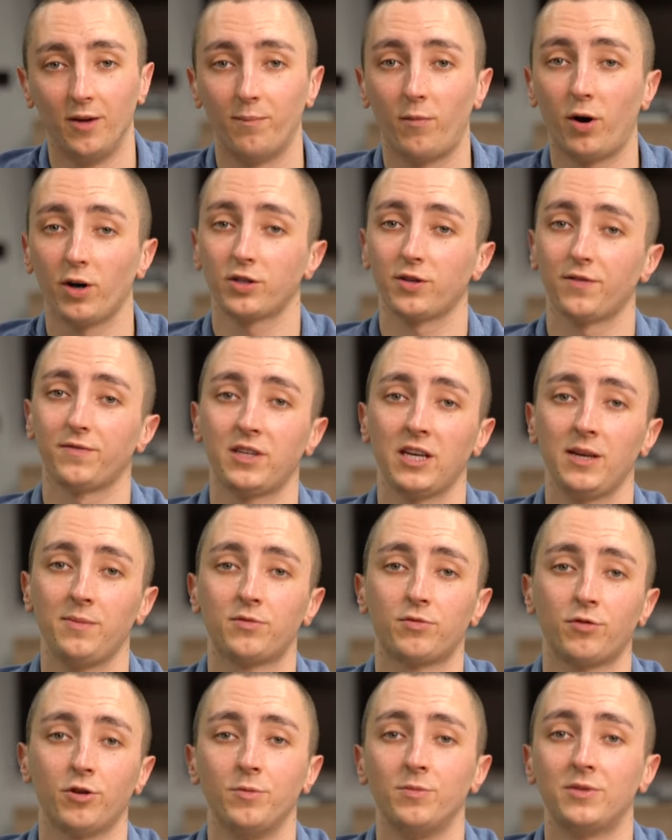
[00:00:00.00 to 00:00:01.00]
Microsoft
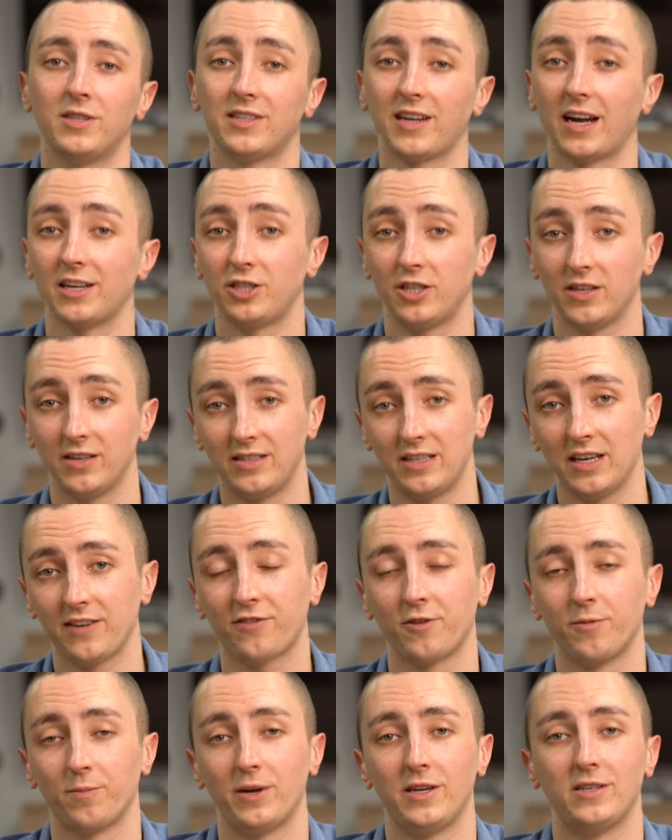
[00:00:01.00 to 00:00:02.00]
Teams Rooms is actually a
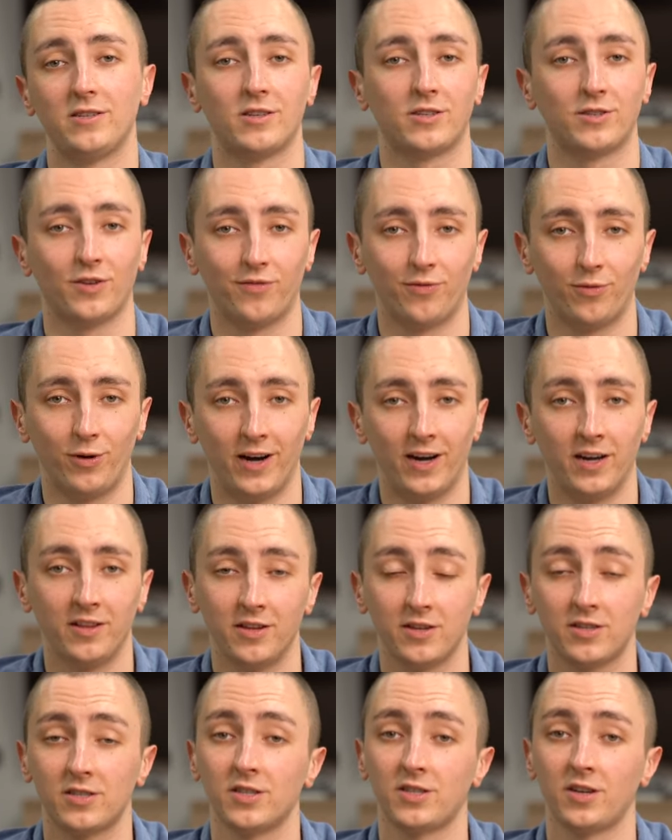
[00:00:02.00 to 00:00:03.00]
different piece of software
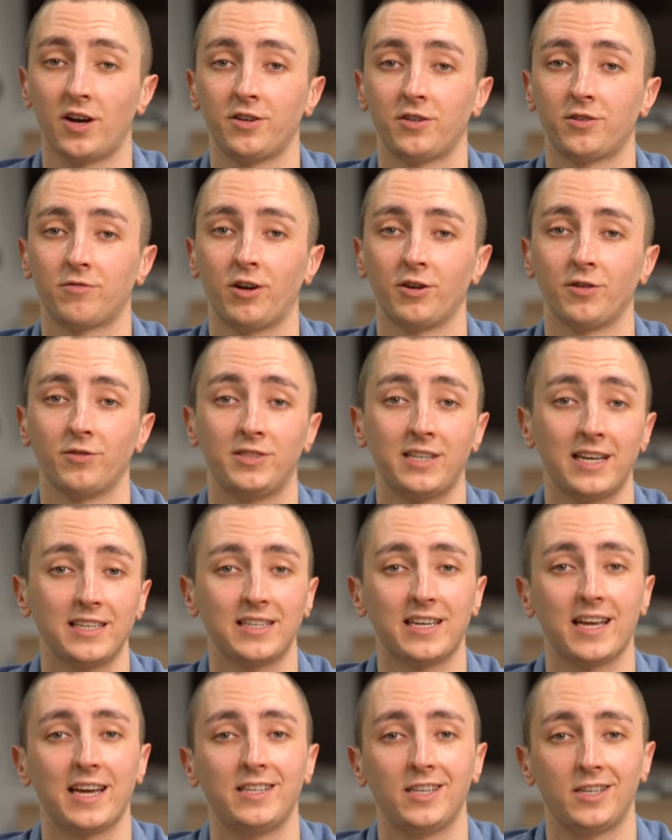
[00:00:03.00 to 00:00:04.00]
that's designed to run on
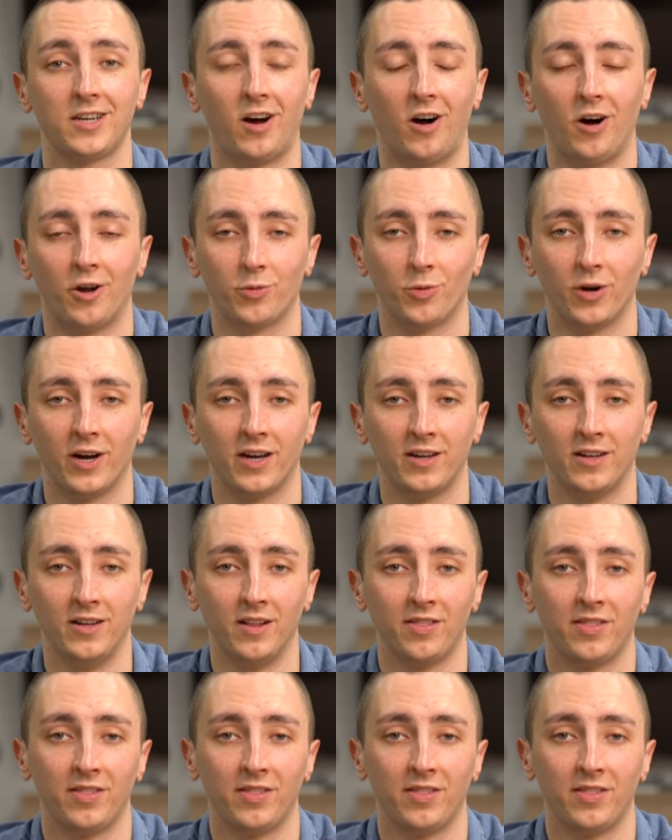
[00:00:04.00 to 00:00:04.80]
dedicated hardware